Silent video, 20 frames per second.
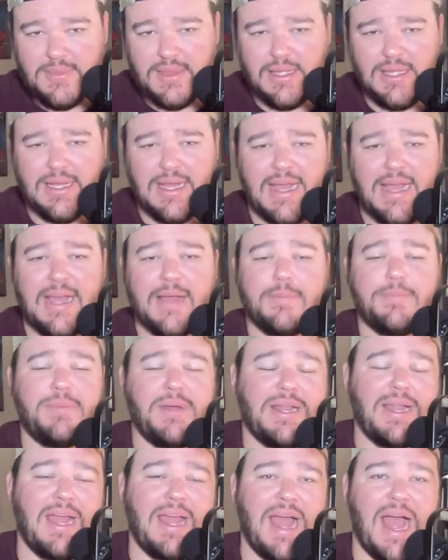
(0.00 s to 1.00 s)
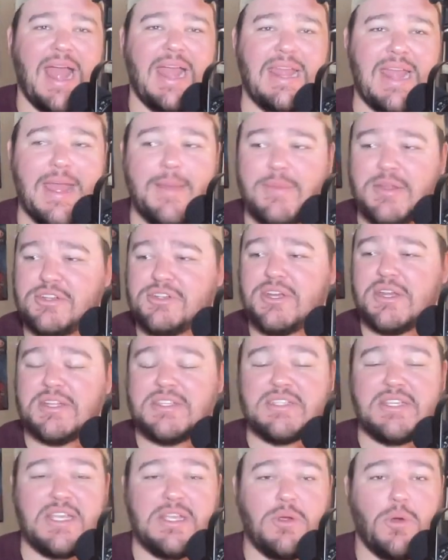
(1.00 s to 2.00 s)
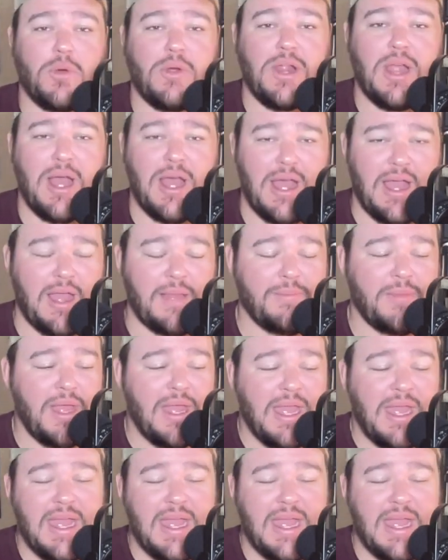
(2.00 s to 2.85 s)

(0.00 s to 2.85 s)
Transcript: But I am interested to see Corey Heim